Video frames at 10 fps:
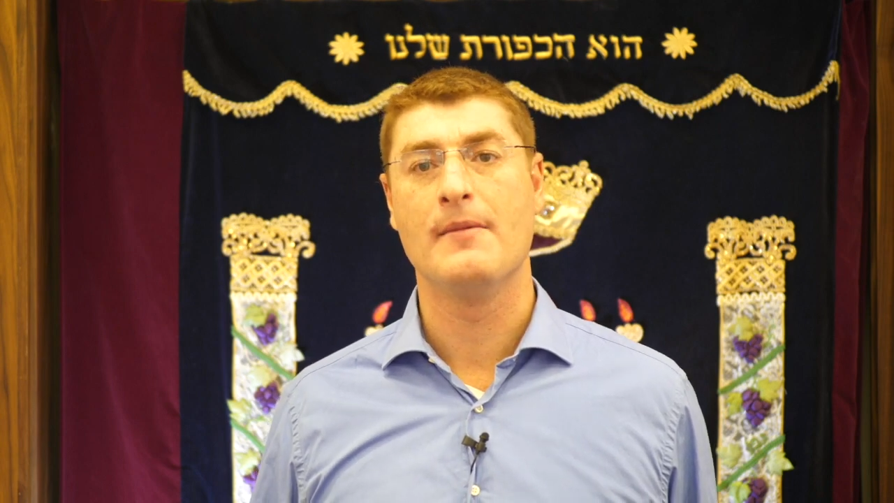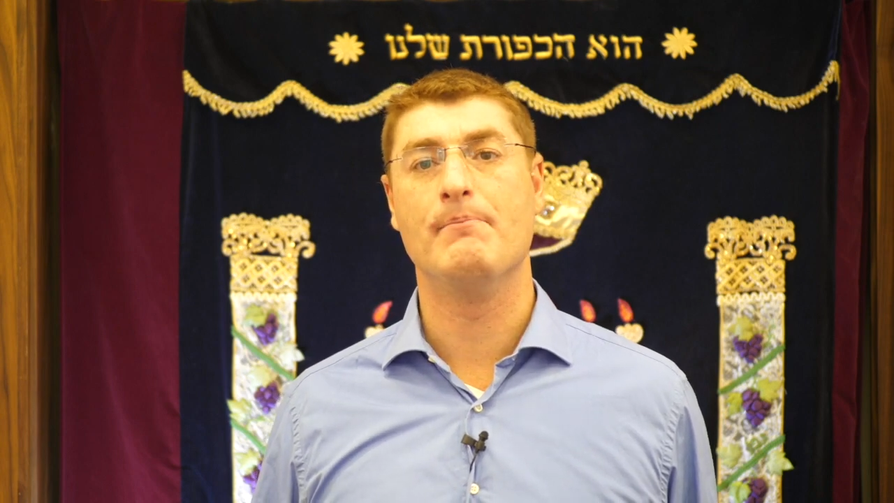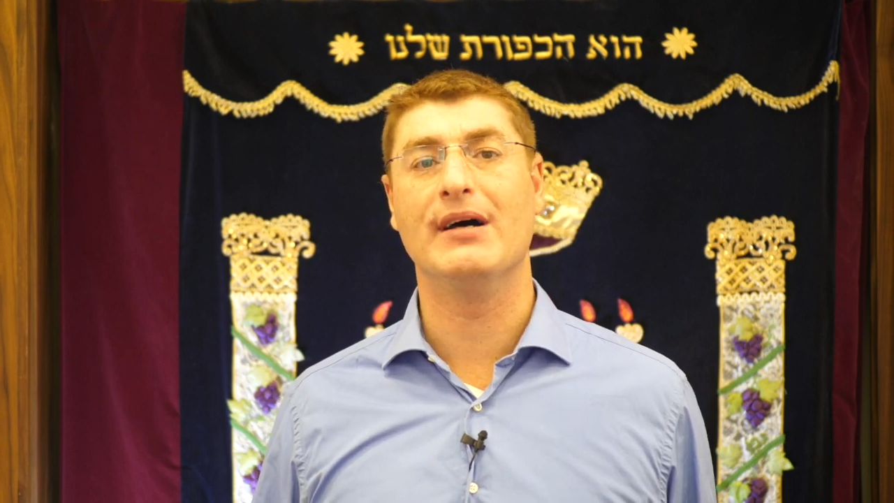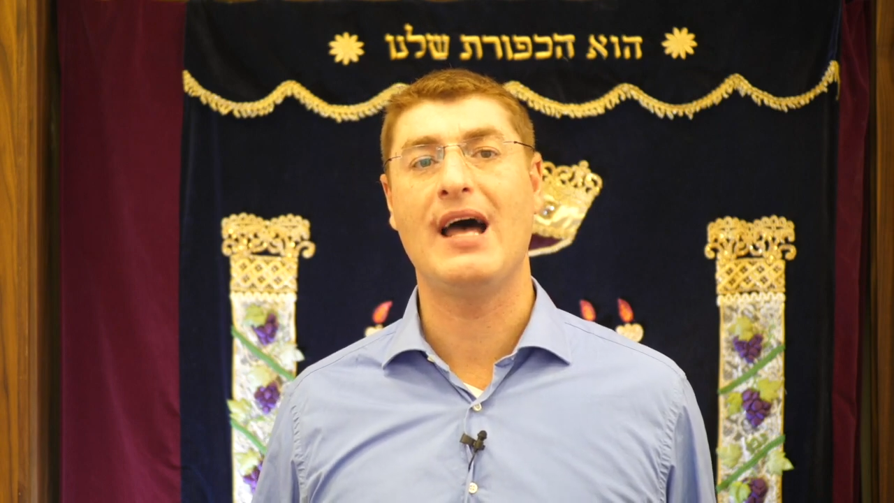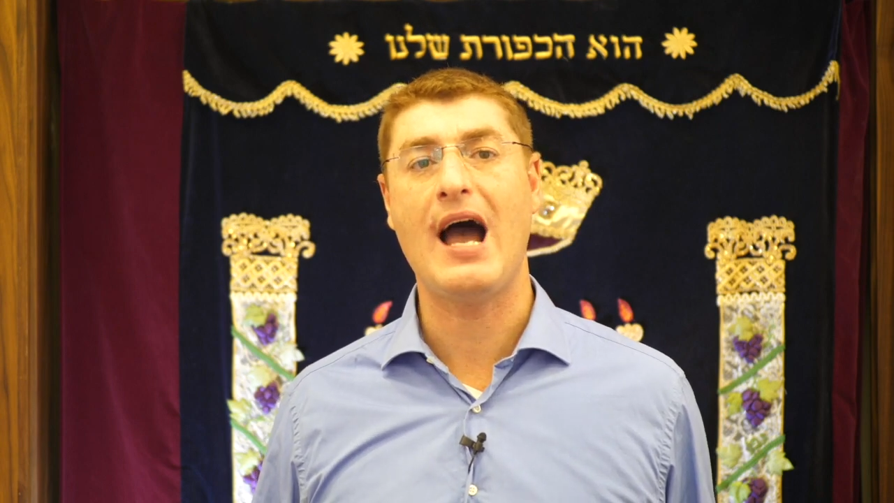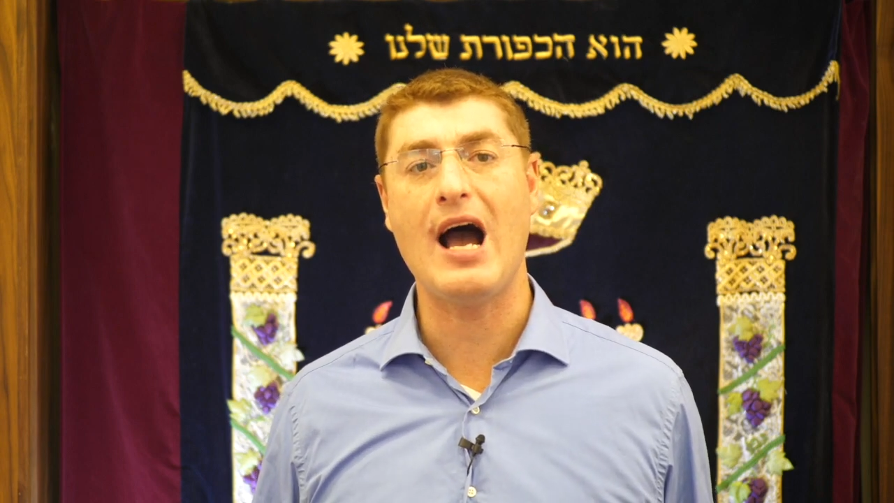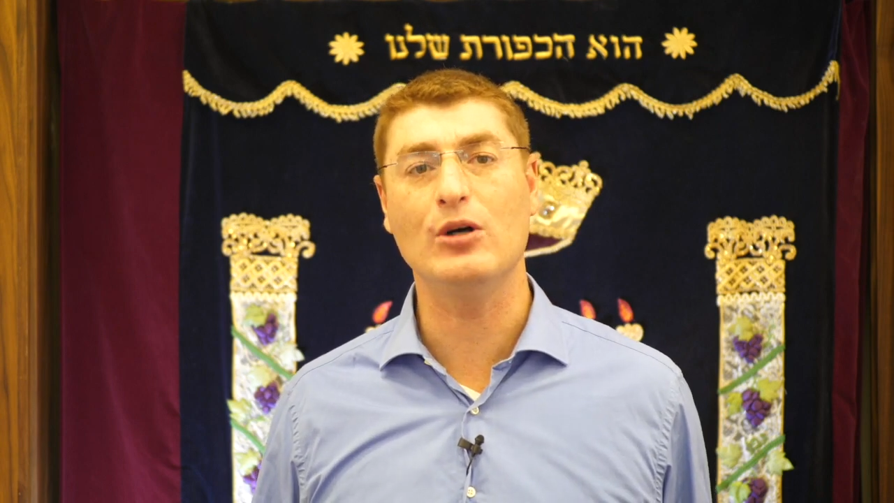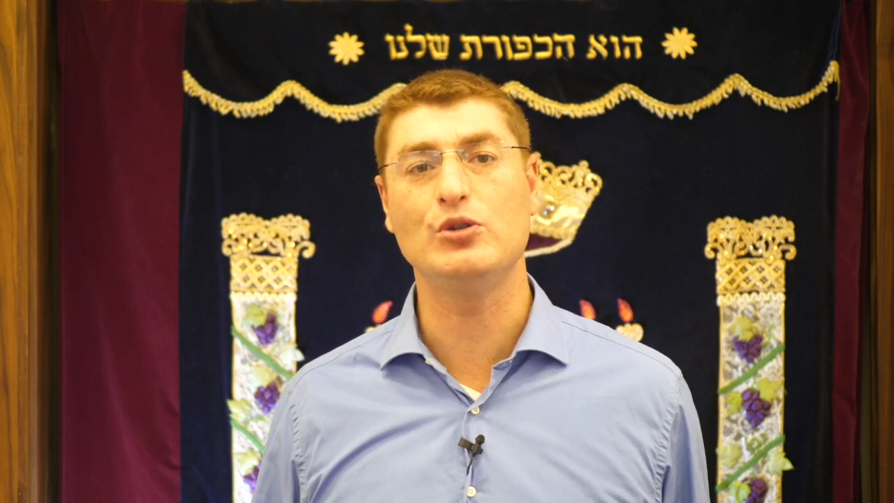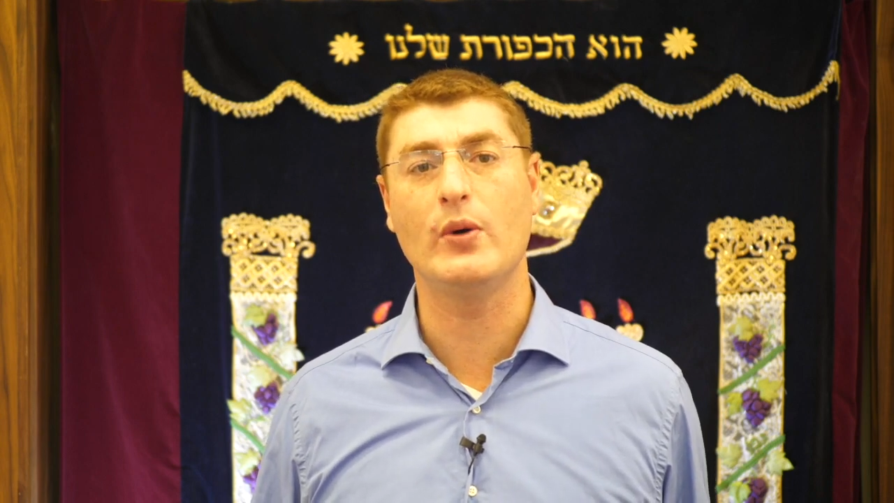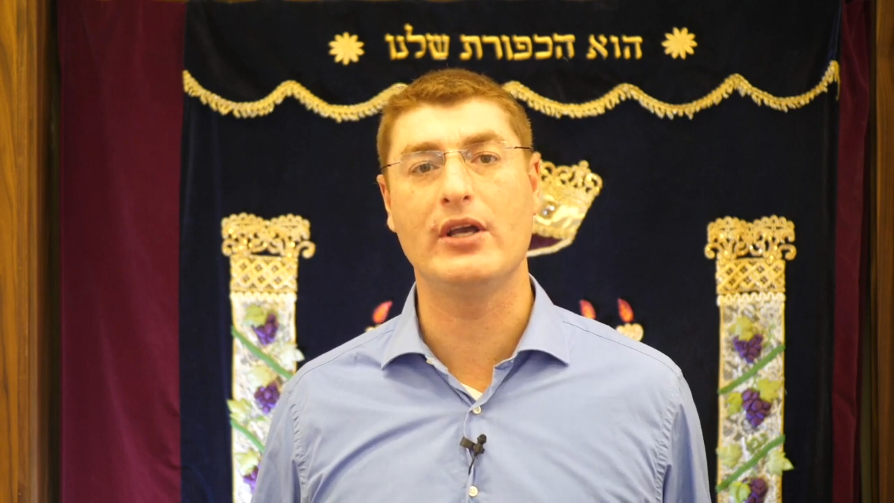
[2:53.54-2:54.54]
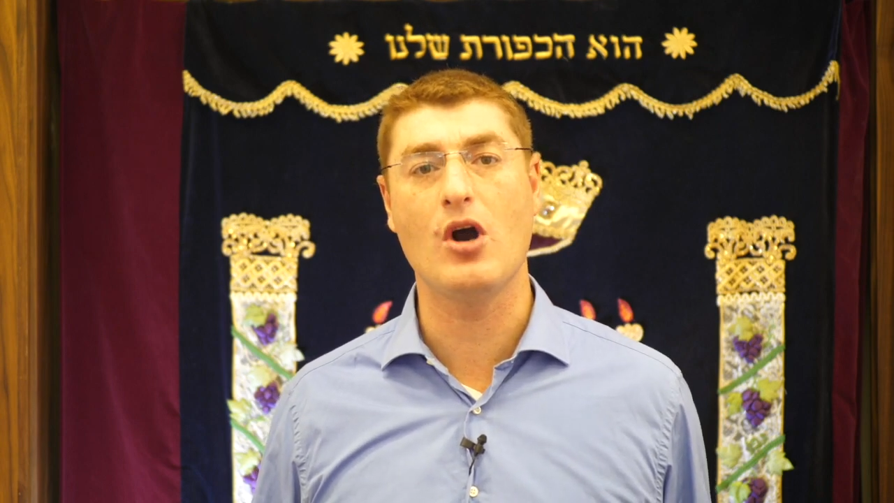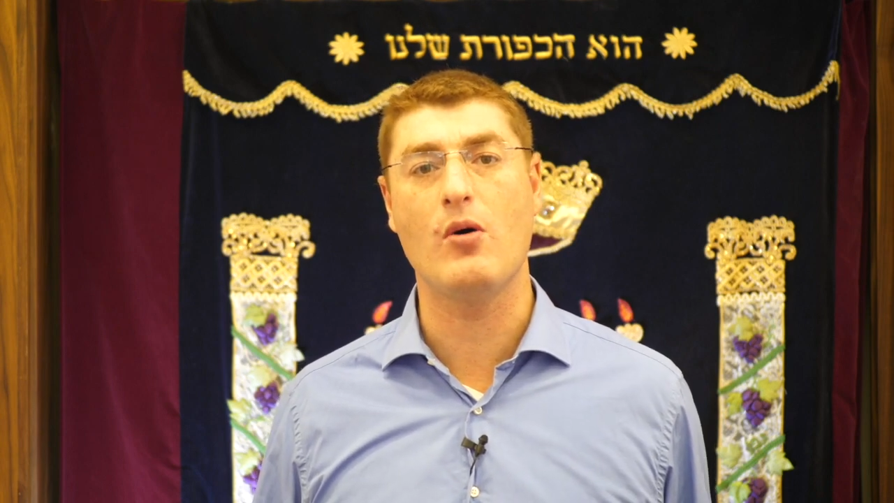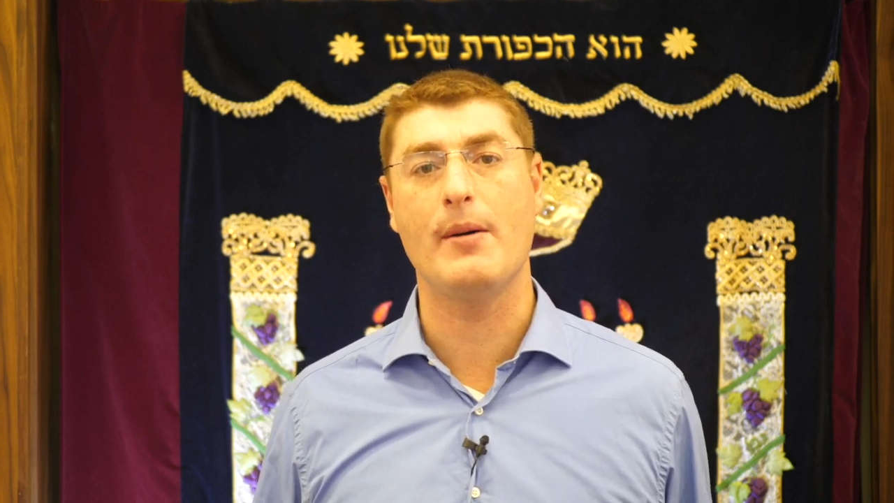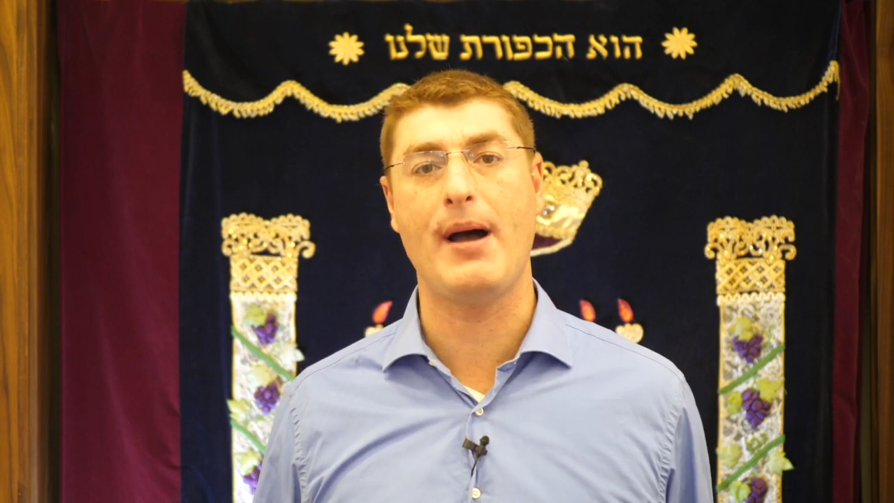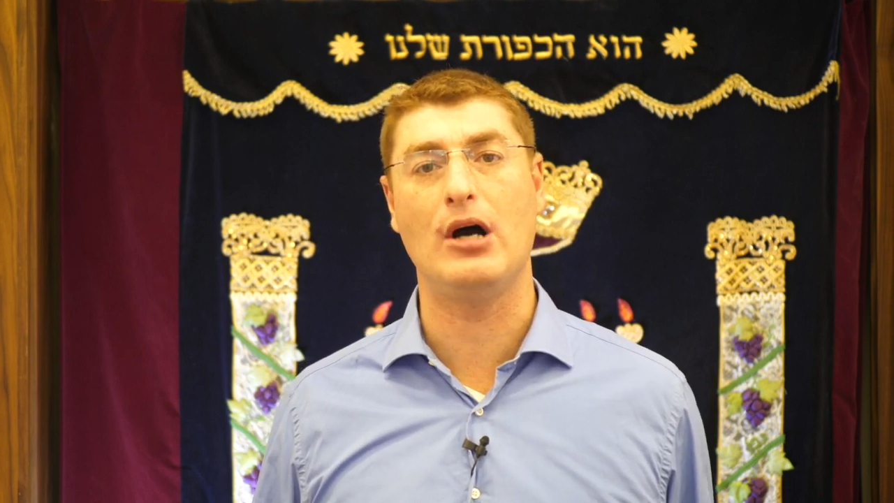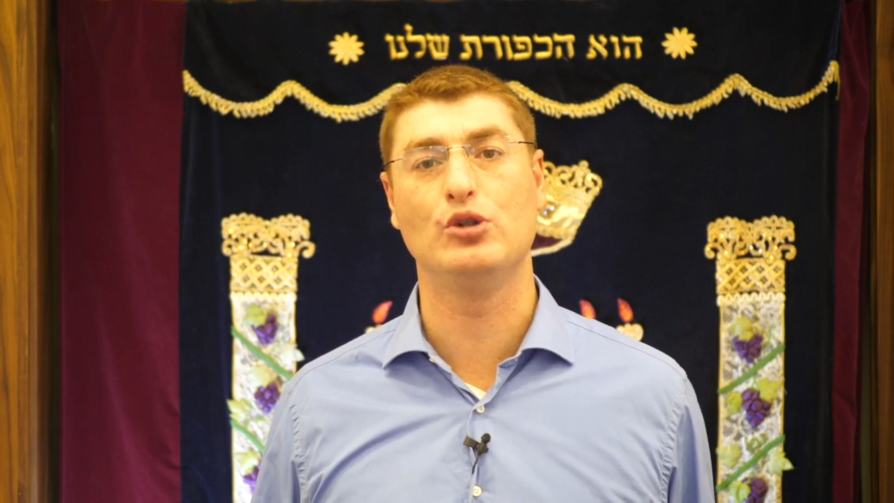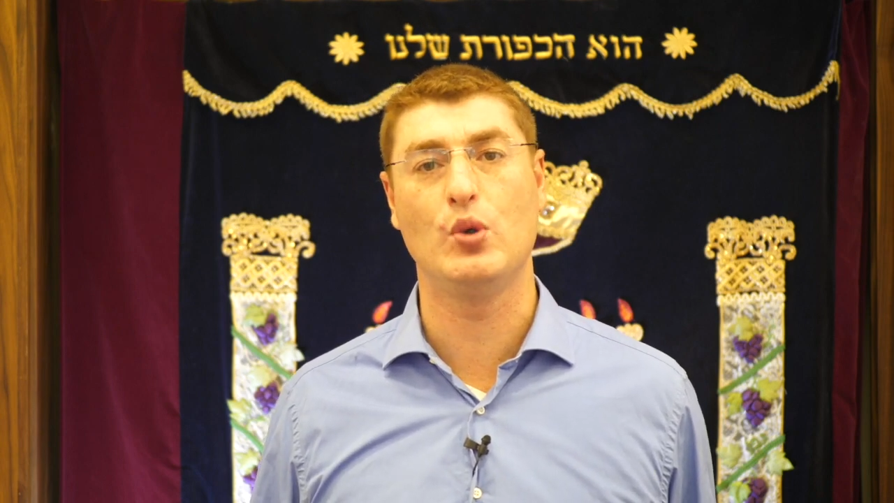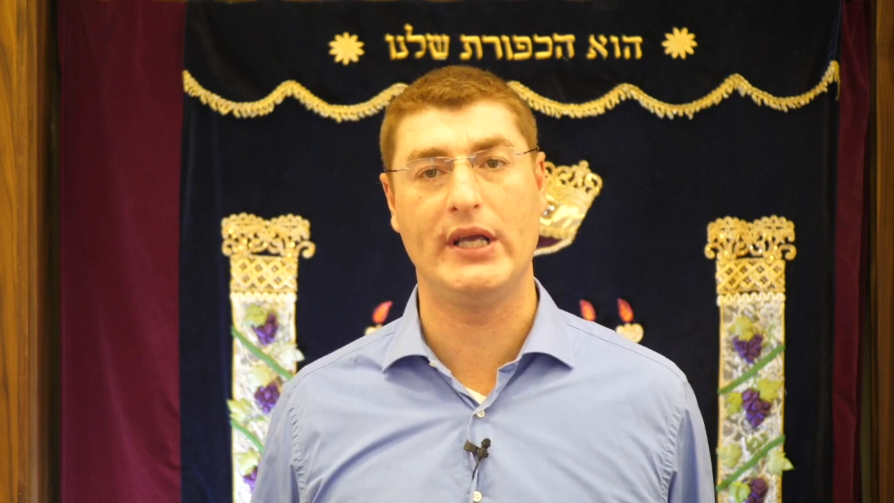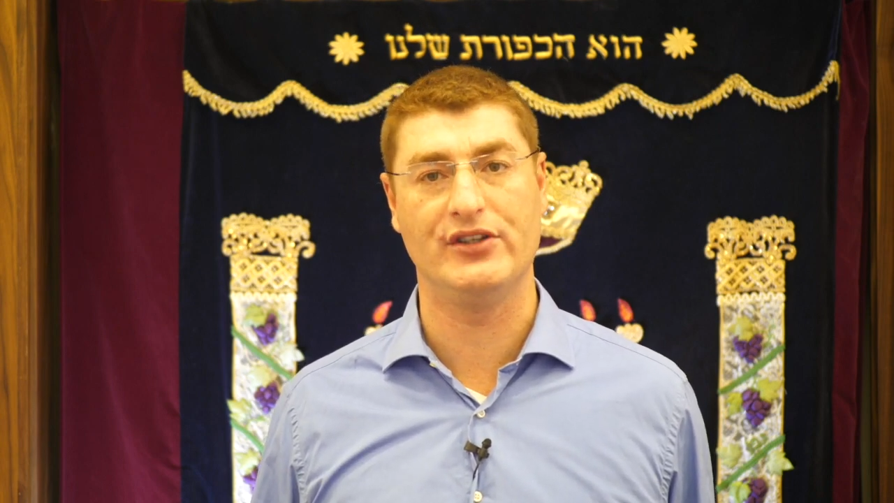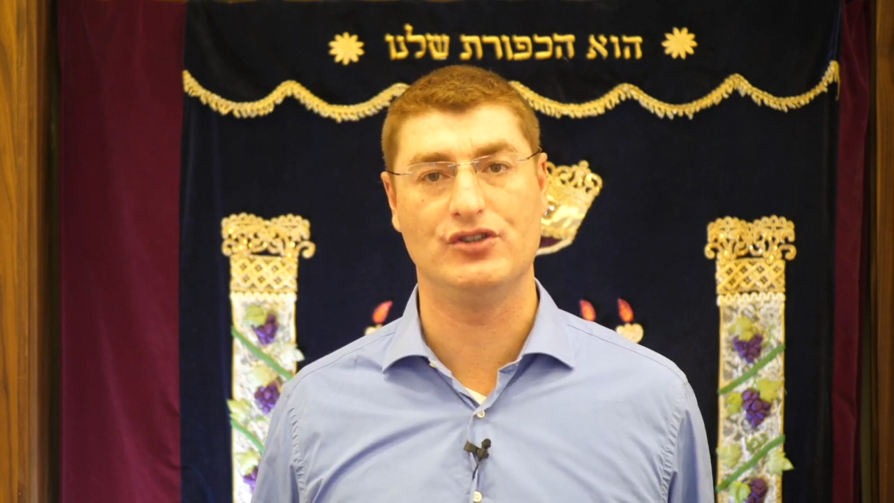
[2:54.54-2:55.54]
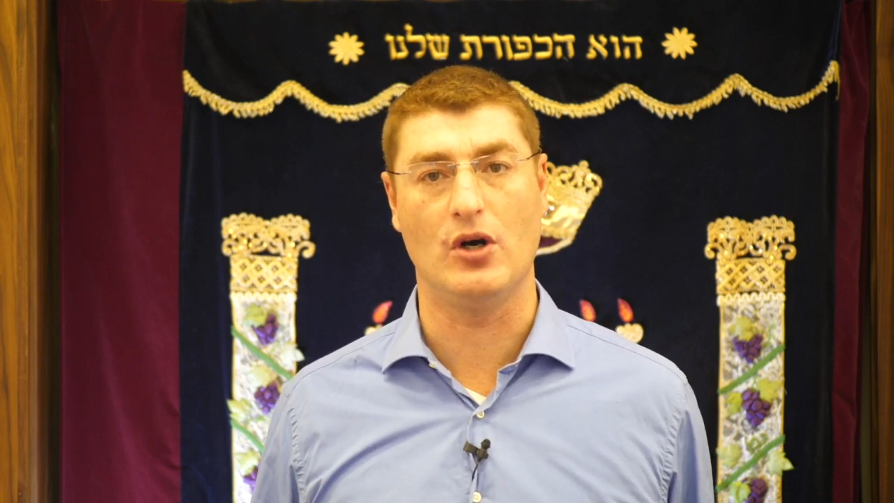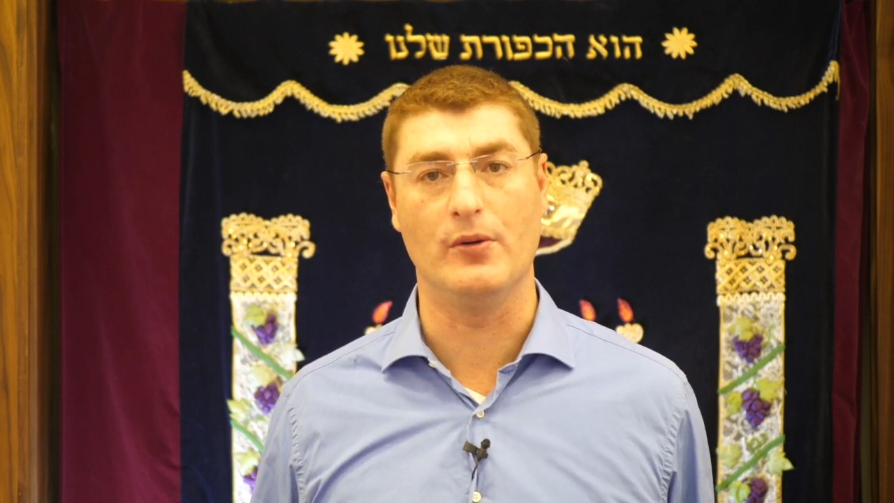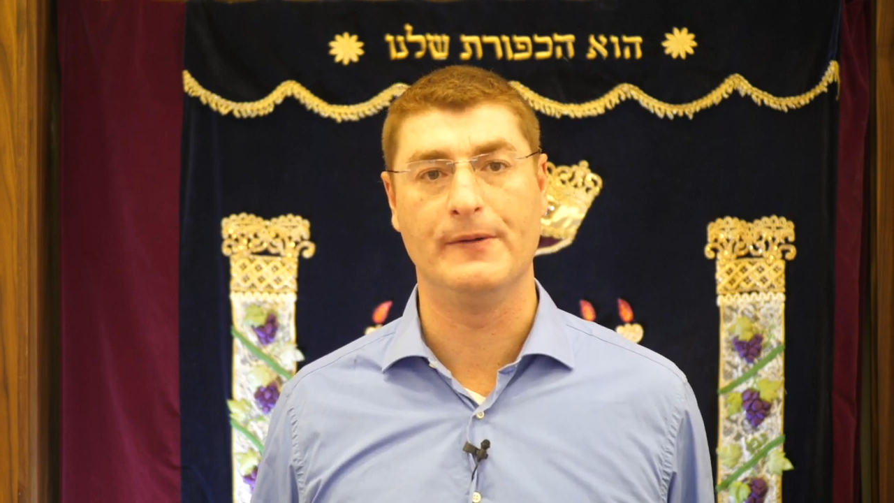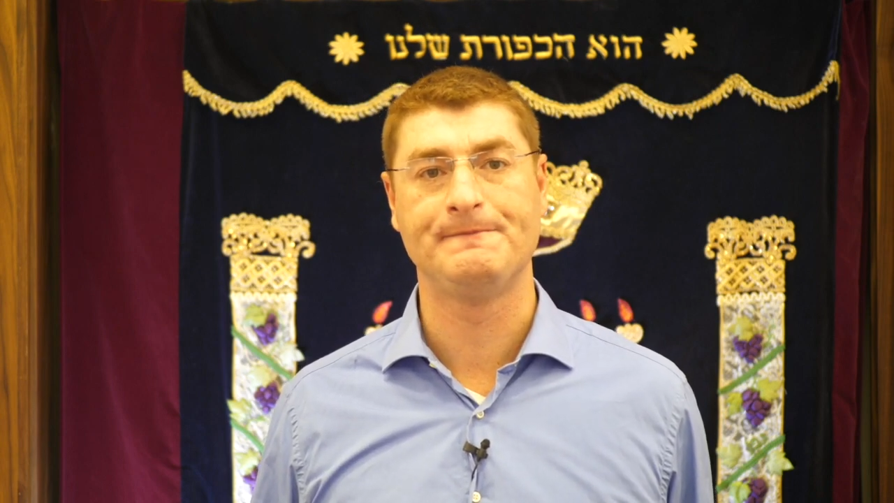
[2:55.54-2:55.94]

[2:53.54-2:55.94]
But how do we go about doing so?